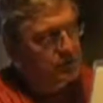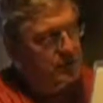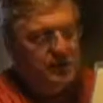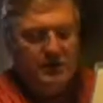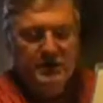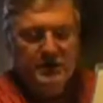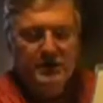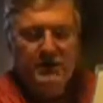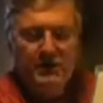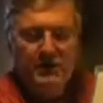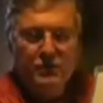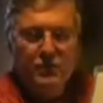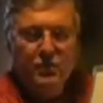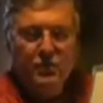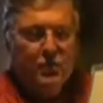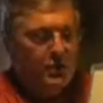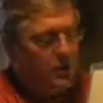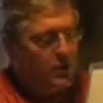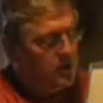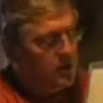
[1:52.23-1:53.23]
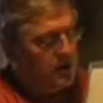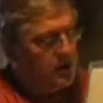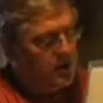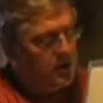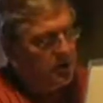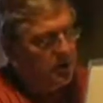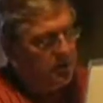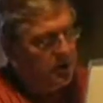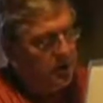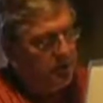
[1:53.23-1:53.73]
We need to get the water
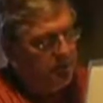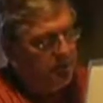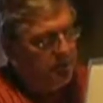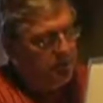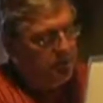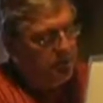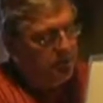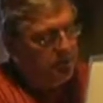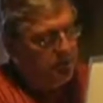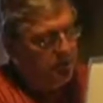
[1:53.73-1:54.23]
higher up.